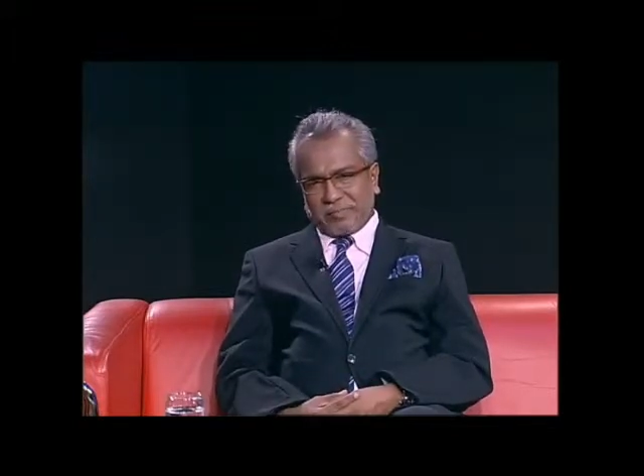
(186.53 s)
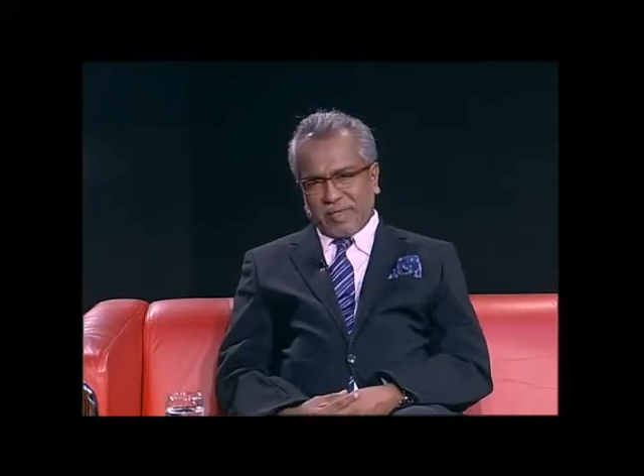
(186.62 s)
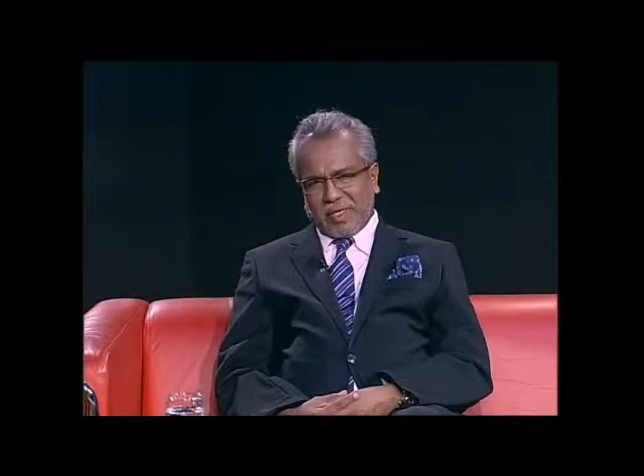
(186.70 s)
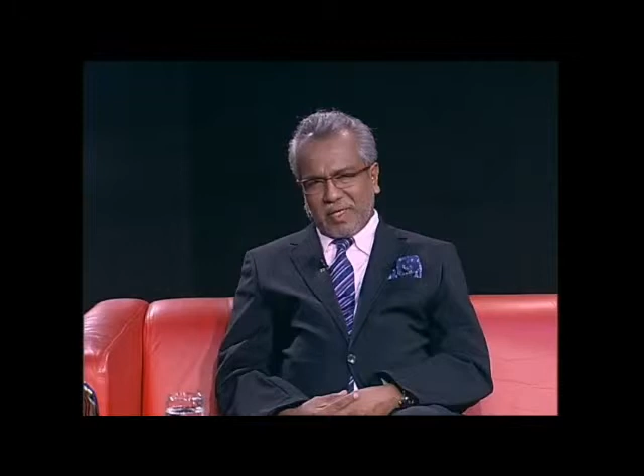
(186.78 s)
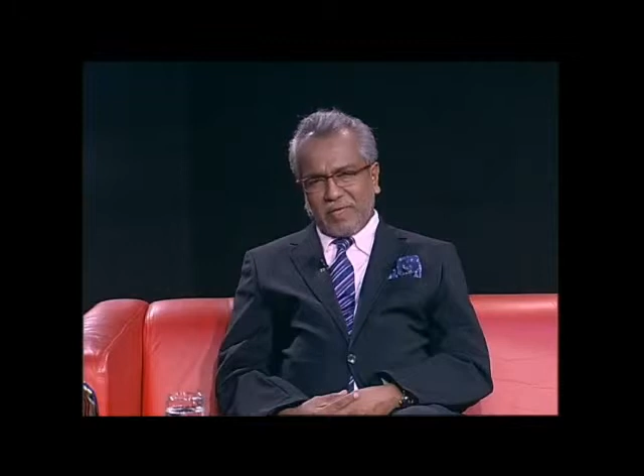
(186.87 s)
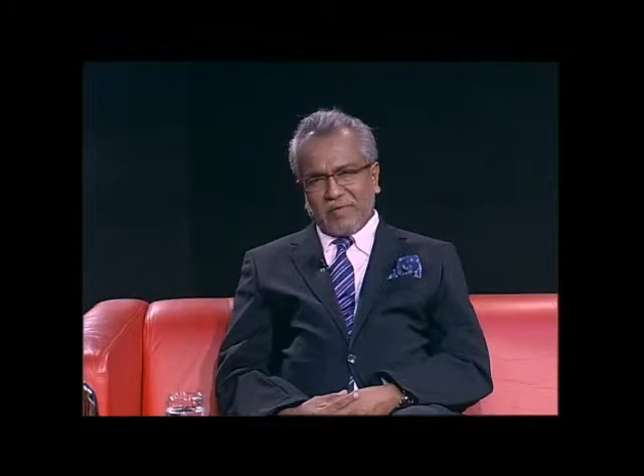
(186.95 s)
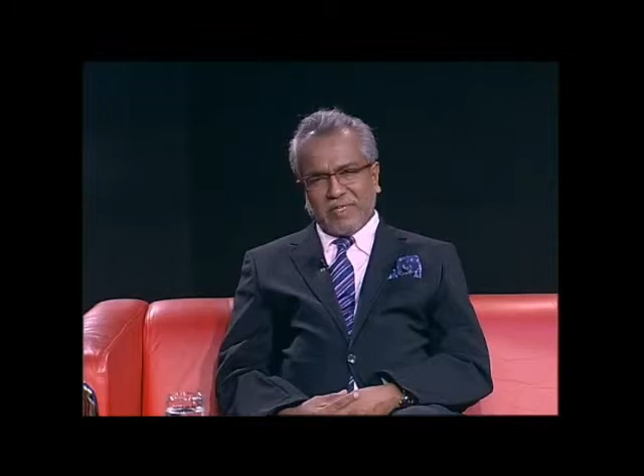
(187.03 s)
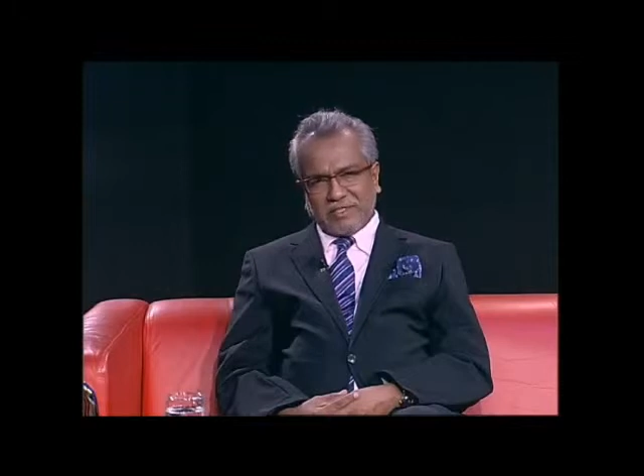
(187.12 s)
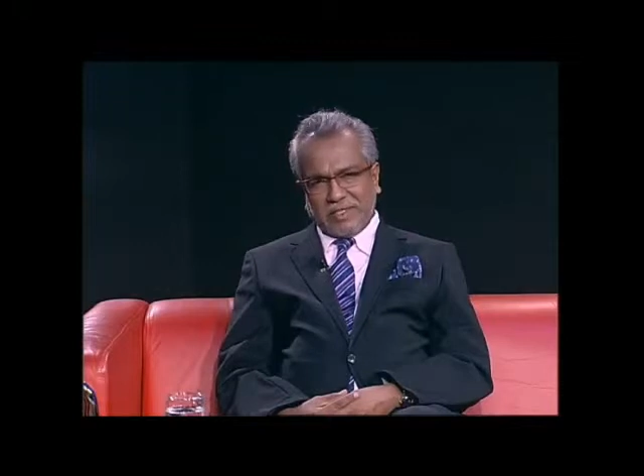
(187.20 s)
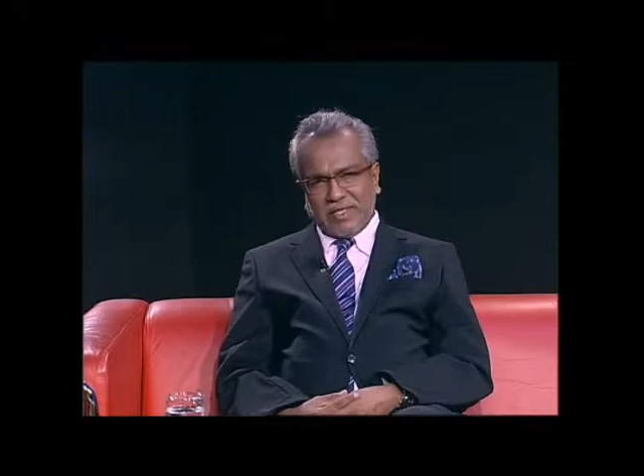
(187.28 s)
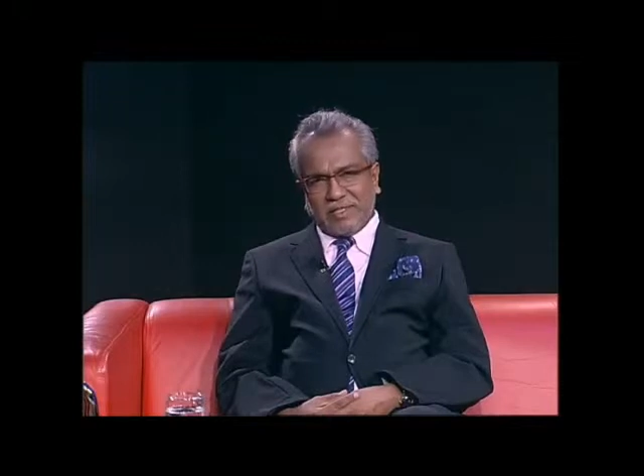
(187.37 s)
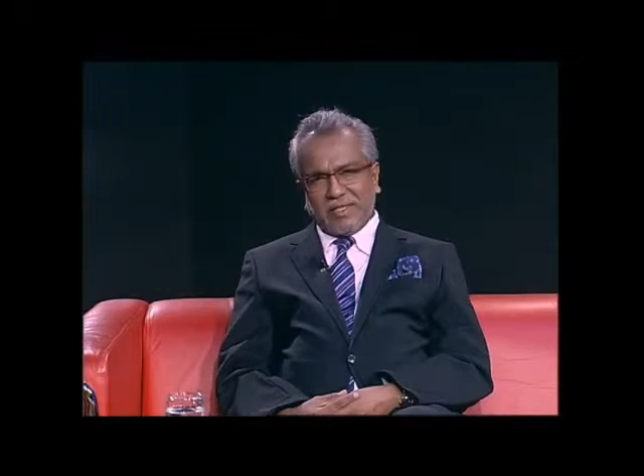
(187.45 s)

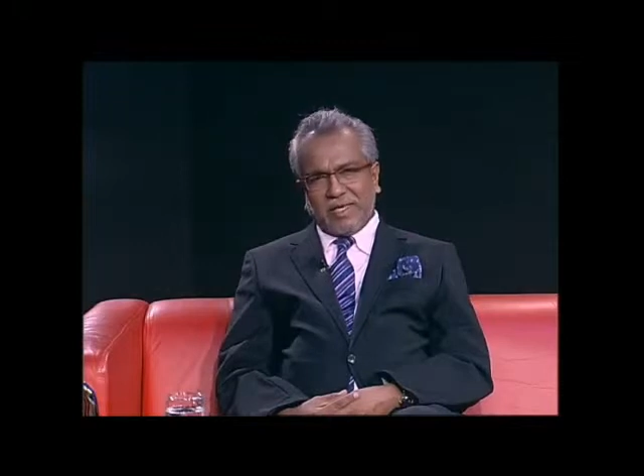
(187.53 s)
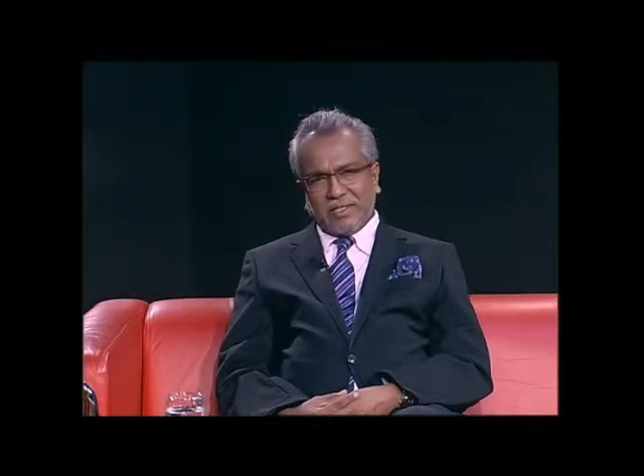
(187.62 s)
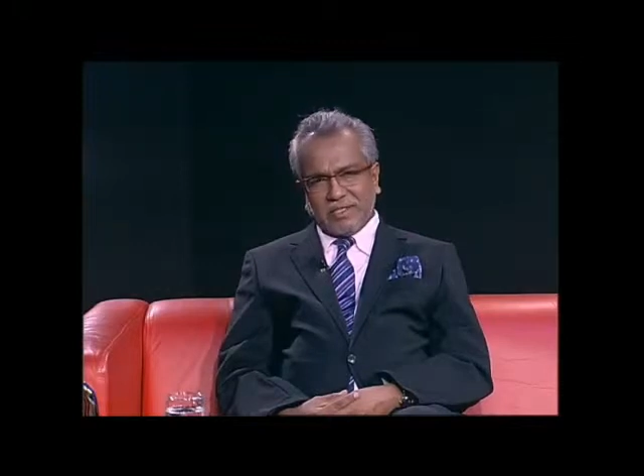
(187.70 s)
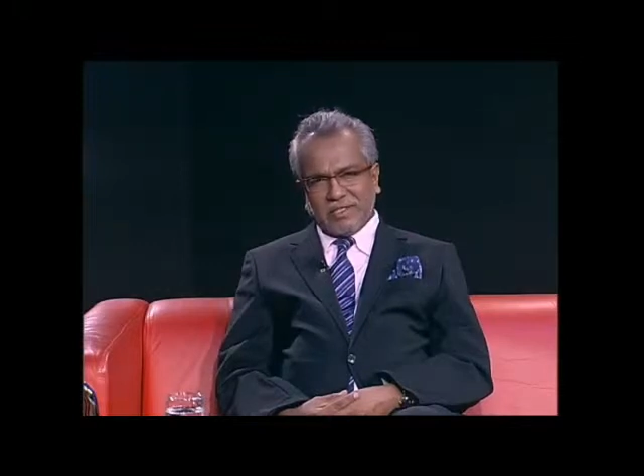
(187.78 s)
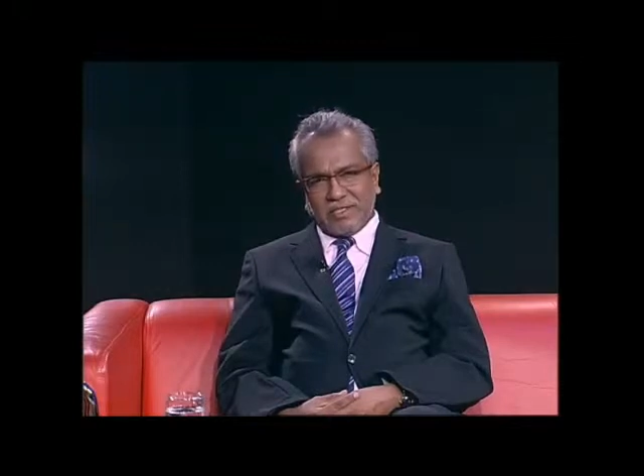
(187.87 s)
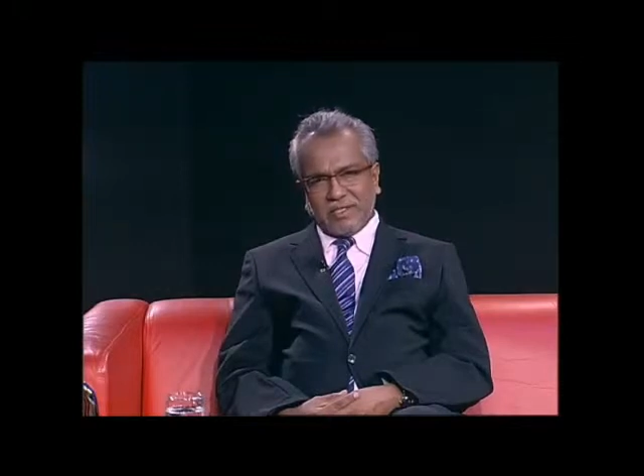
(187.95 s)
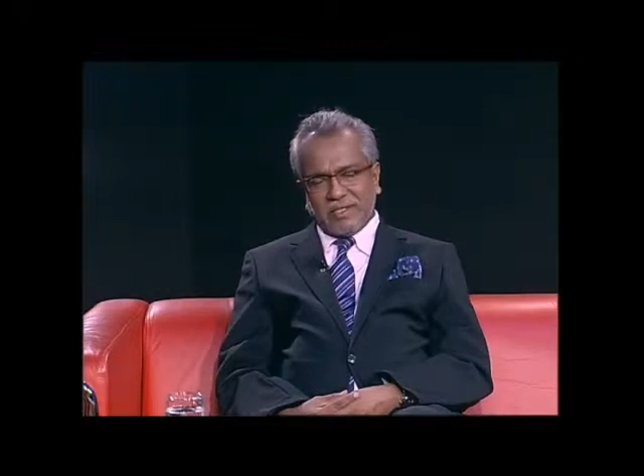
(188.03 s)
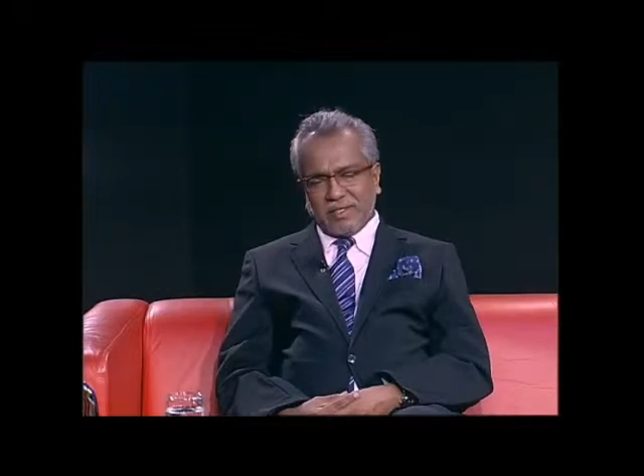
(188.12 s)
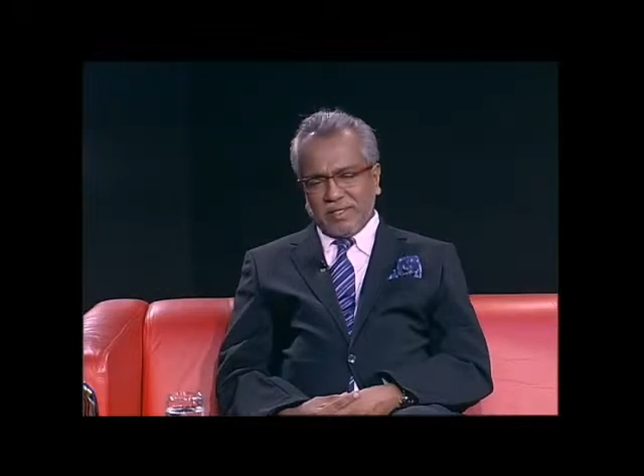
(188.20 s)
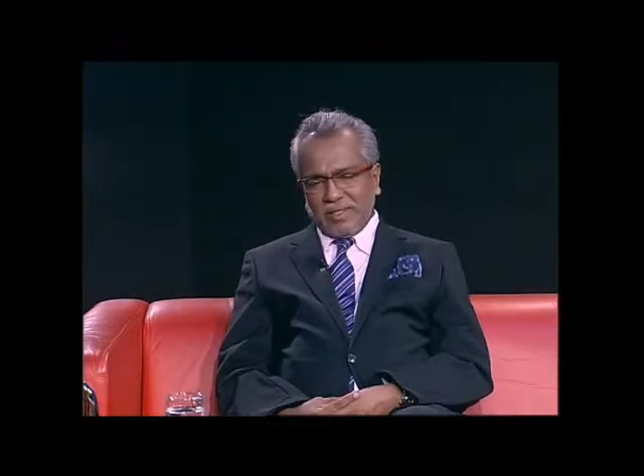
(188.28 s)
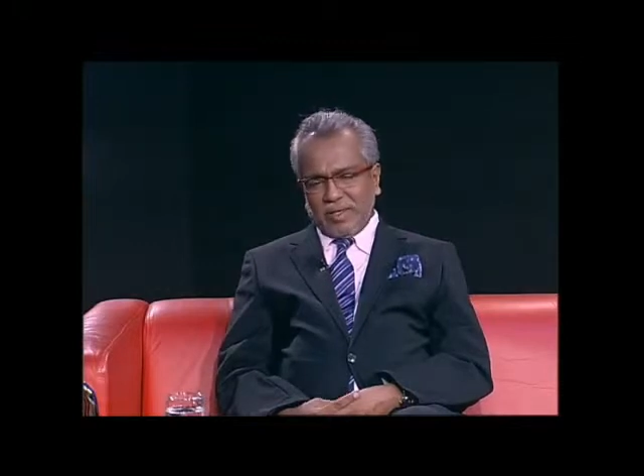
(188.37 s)
investigating agency